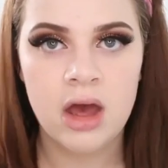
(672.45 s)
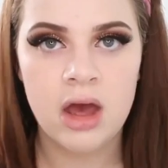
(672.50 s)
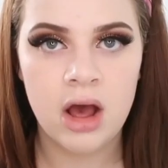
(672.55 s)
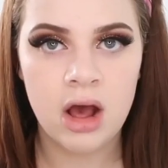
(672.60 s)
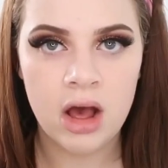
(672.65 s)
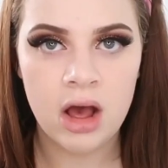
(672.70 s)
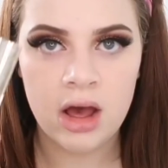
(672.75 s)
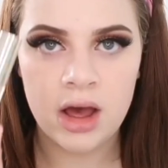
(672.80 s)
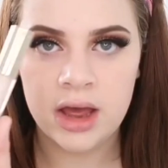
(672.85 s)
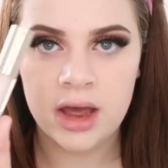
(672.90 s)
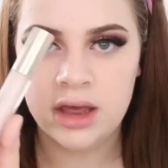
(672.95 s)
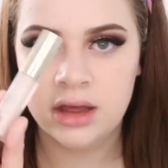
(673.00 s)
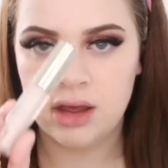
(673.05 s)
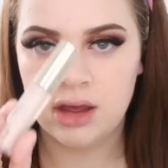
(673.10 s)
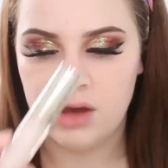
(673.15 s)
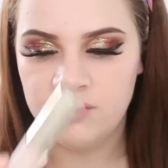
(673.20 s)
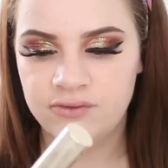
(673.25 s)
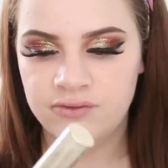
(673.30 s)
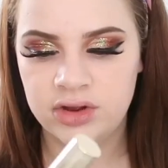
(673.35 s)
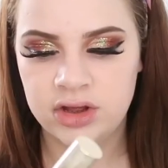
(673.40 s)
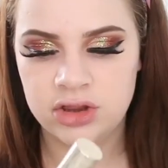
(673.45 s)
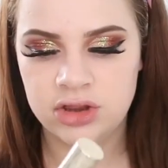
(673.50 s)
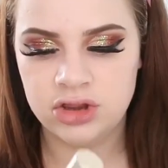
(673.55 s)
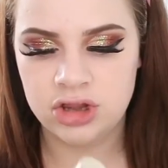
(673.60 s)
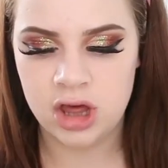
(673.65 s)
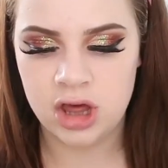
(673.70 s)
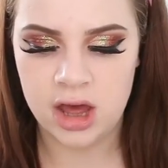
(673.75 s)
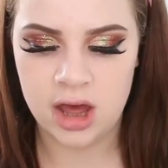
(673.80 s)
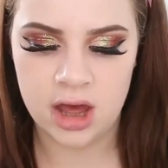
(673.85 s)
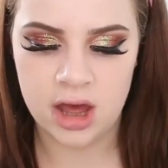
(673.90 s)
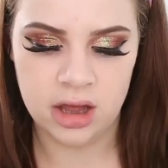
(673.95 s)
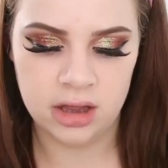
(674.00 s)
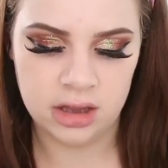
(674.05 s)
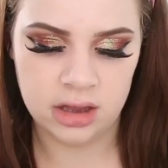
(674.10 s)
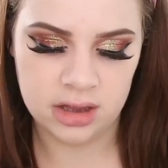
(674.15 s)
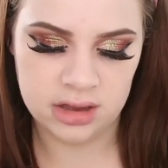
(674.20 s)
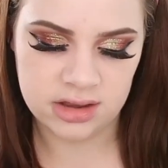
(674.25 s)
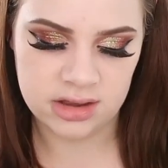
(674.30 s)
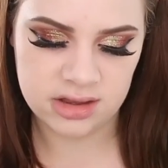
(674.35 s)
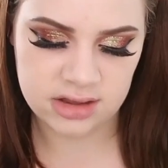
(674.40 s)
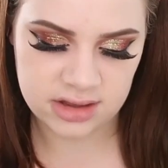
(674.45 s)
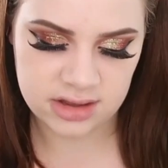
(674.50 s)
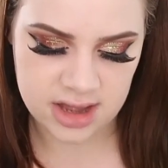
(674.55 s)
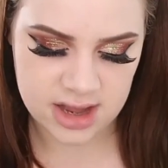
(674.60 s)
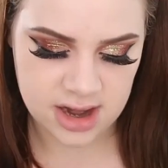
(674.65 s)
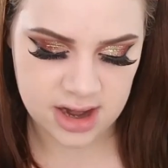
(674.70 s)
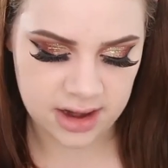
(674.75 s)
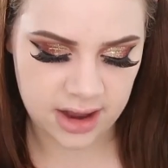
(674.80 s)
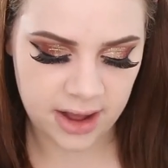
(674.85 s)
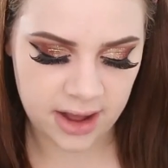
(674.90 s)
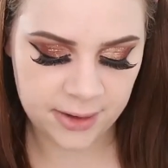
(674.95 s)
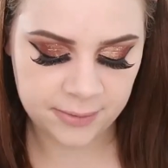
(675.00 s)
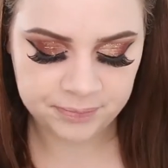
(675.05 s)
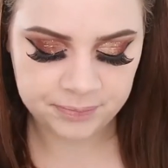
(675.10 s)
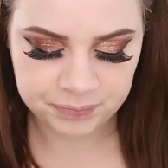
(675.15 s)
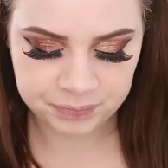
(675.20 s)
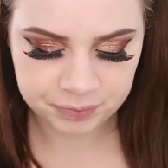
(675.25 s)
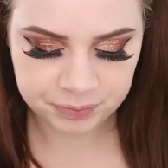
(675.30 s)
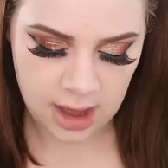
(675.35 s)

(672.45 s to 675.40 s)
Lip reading: High Coverage Concealer,